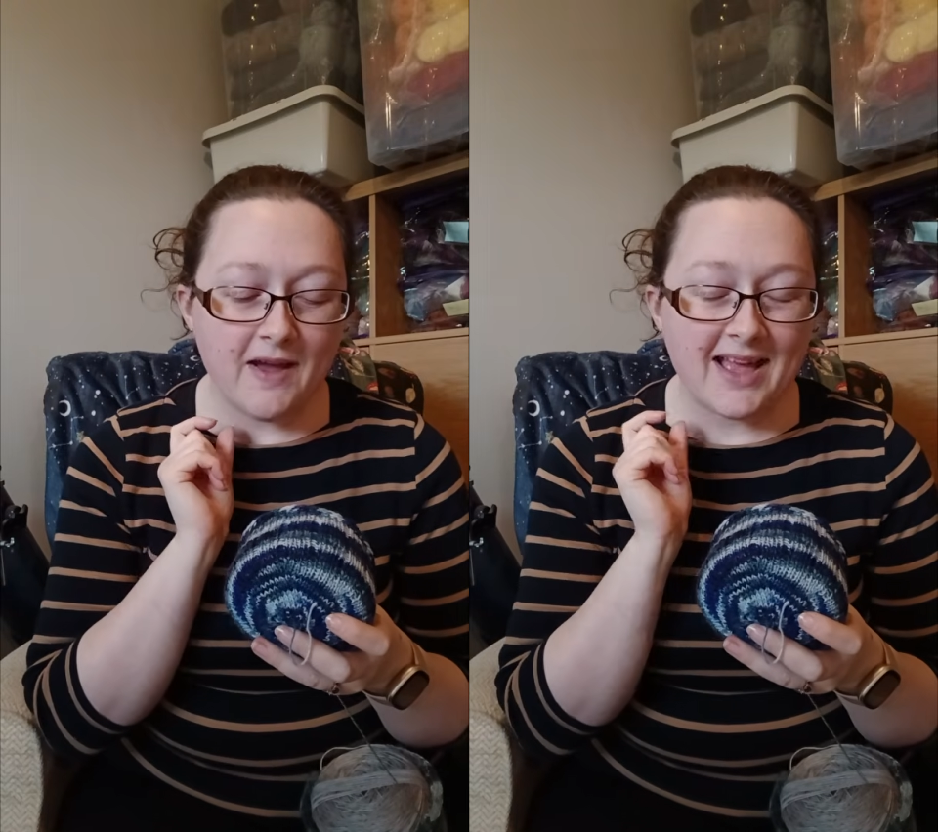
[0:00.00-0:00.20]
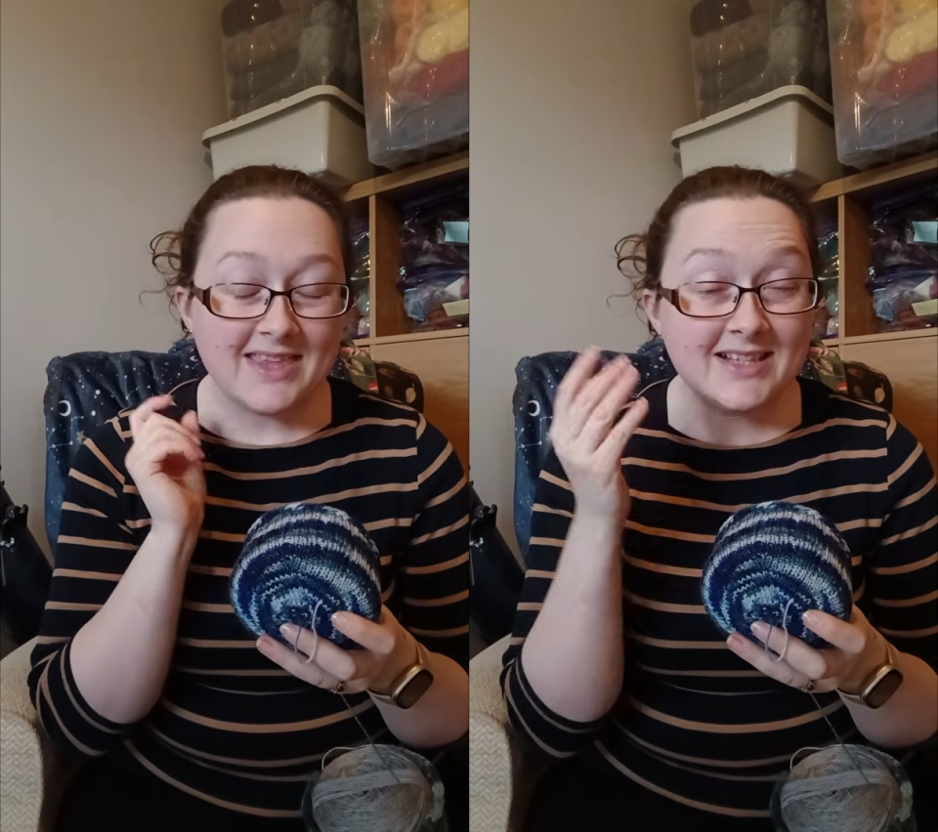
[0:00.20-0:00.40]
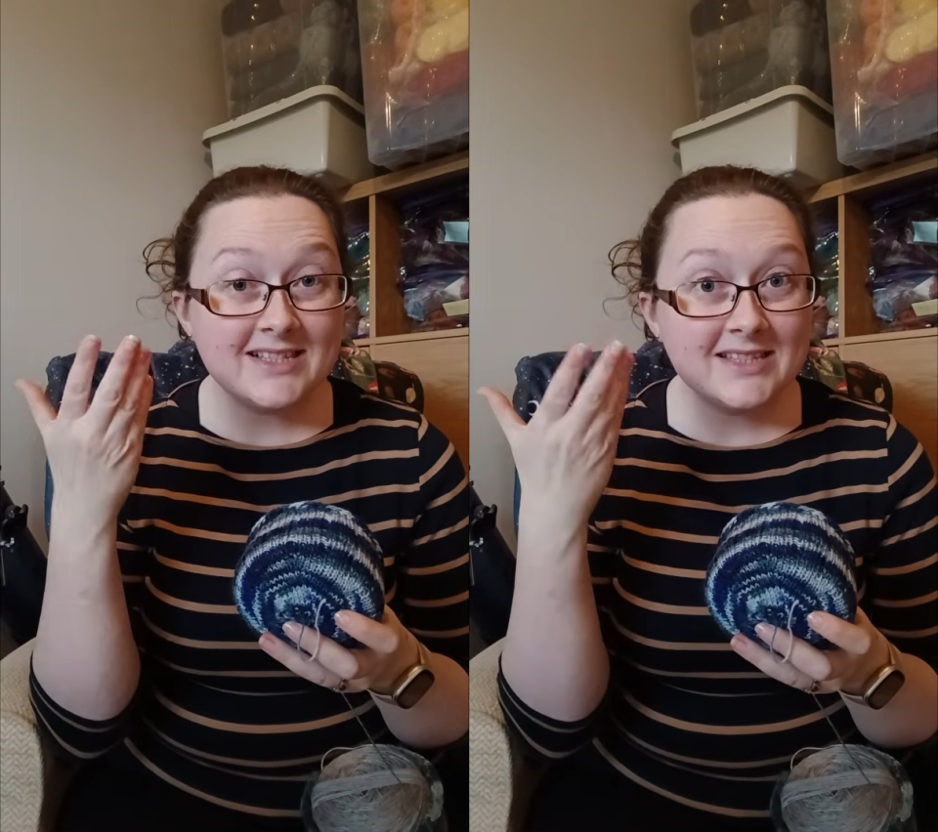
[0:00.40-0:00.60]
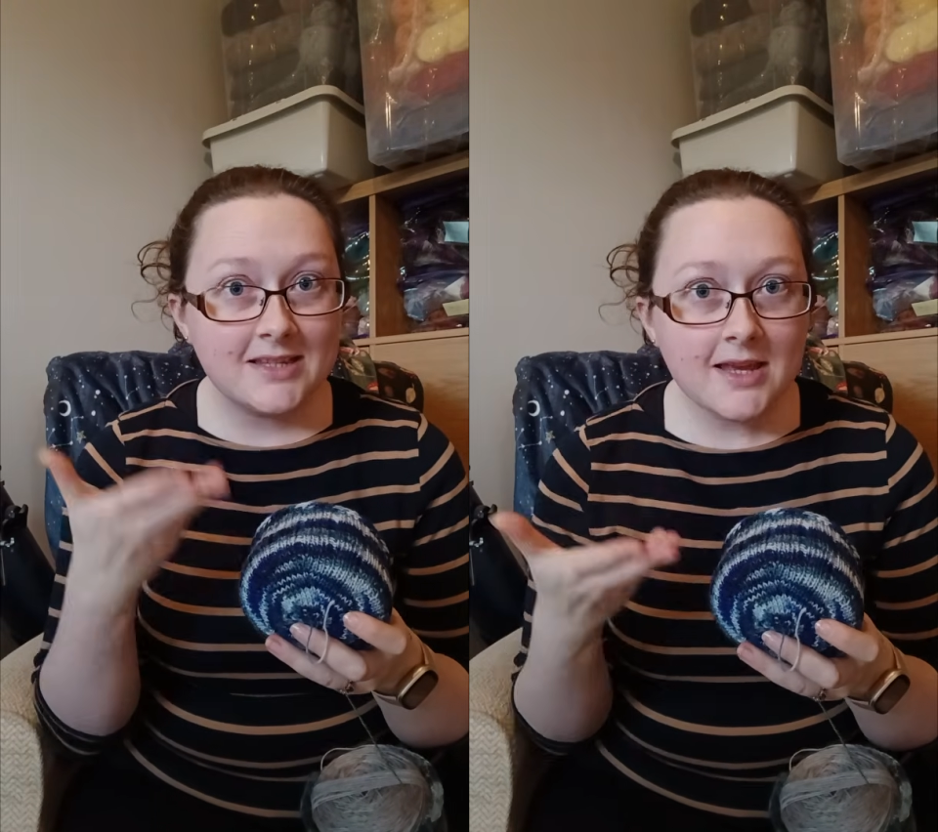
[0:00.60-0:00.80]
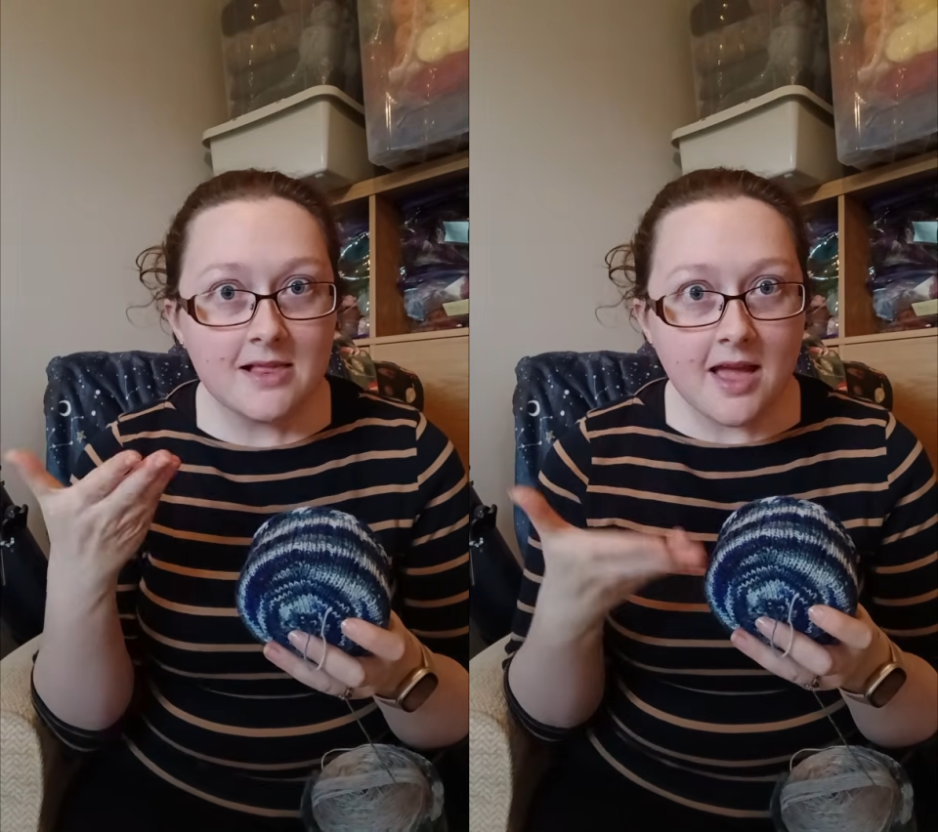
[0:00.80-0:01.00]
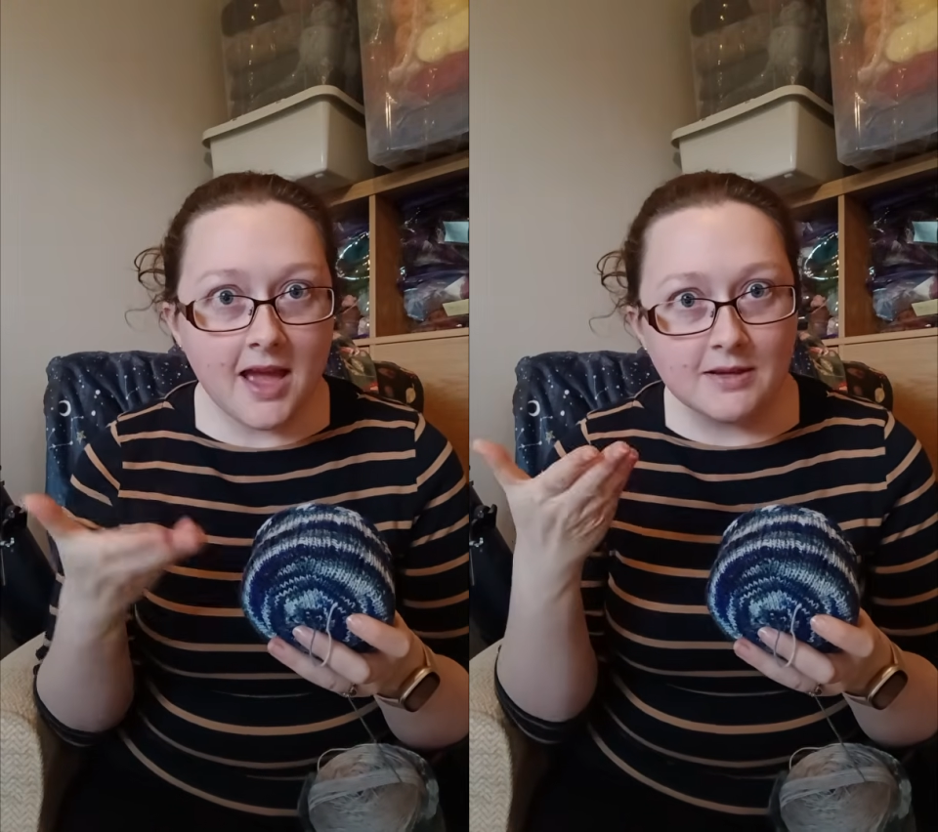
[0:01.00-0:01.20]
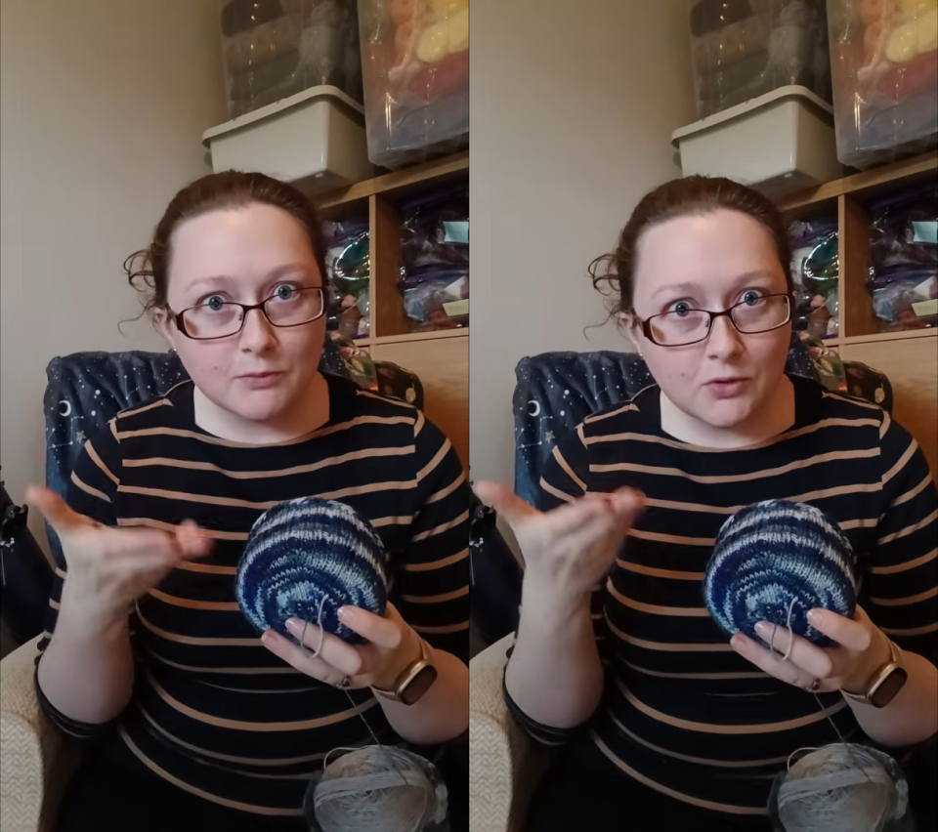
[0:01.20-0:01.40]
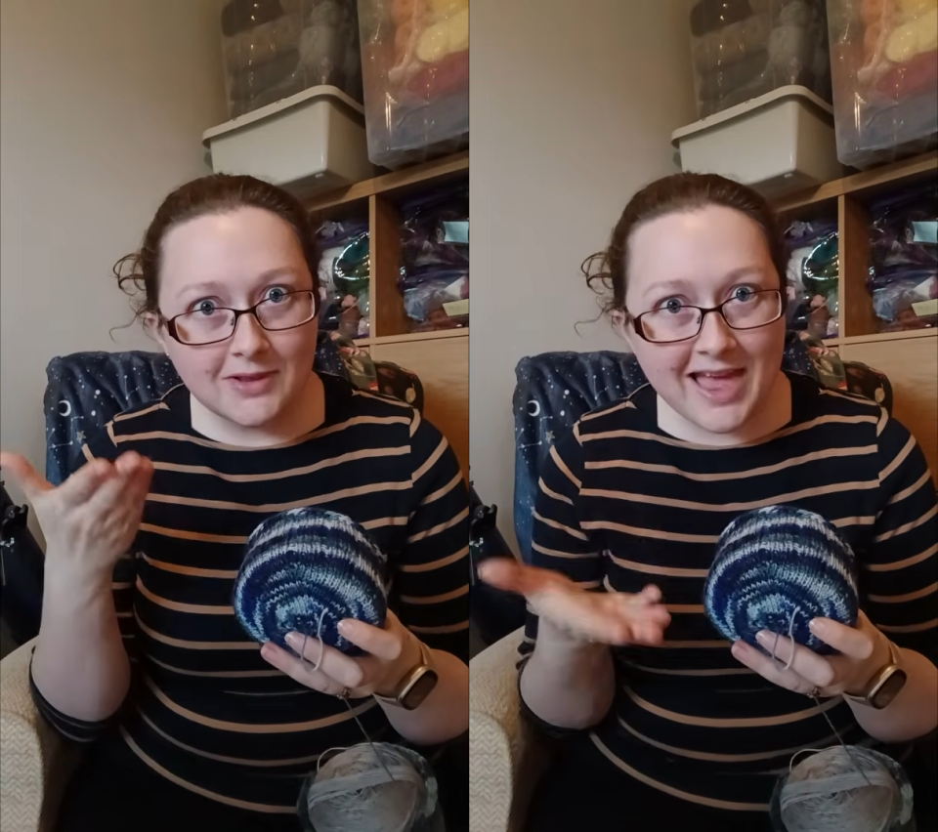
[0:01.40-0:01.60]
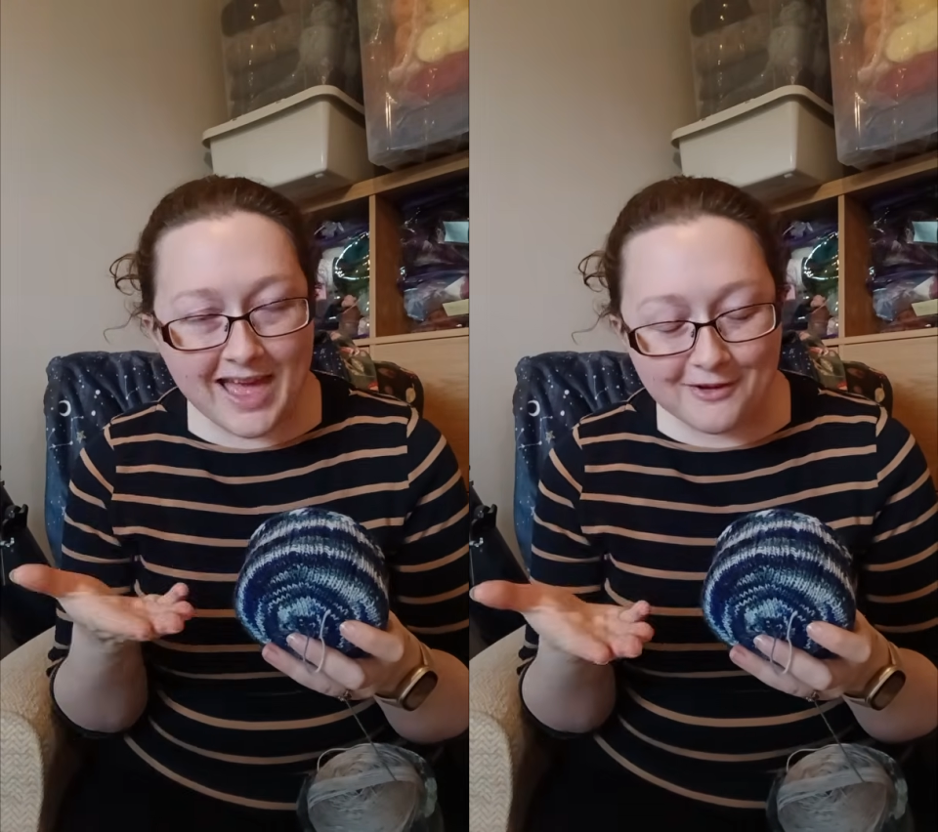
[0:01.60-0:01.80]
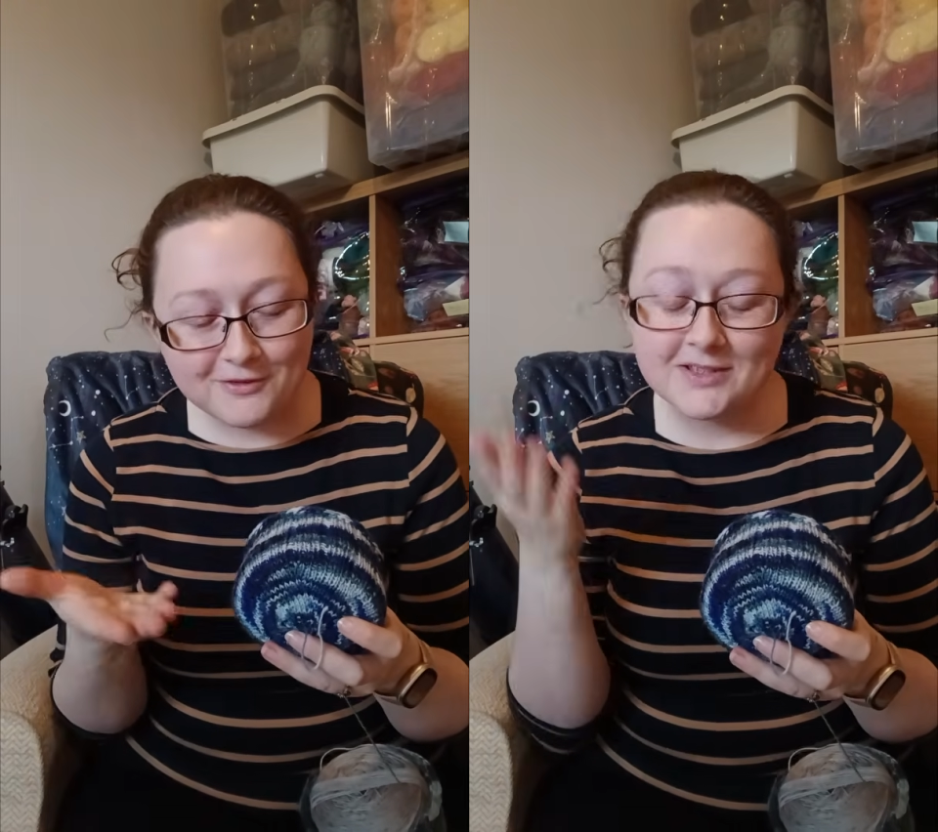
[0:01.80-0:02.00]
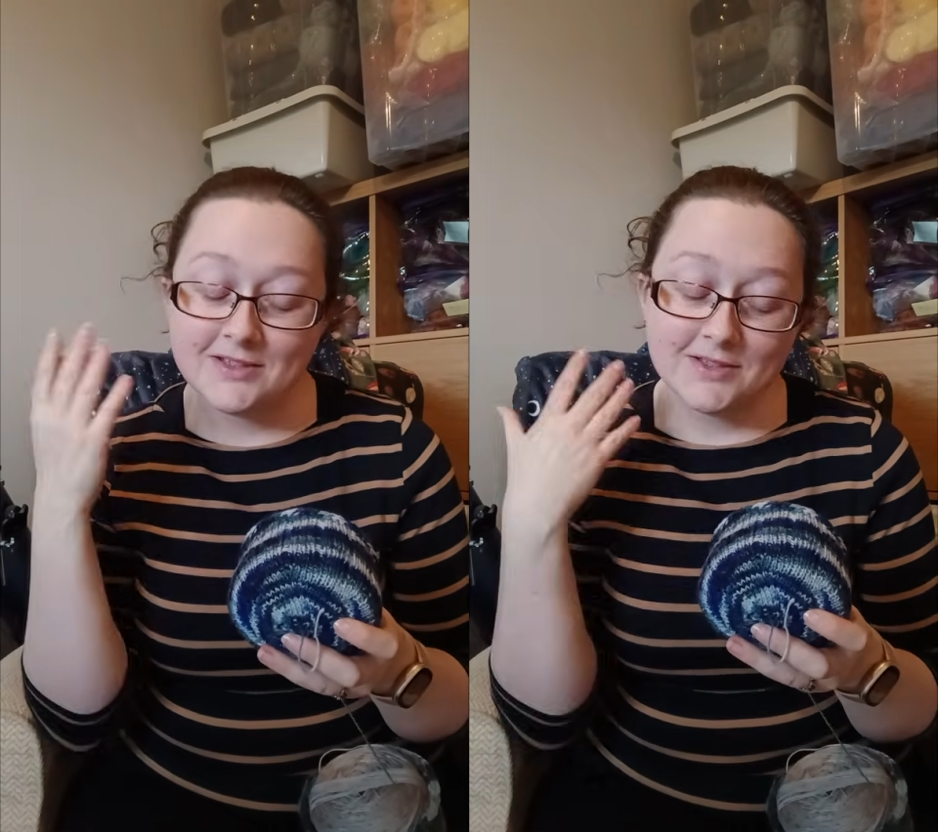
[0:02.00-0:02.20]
and then still had more left.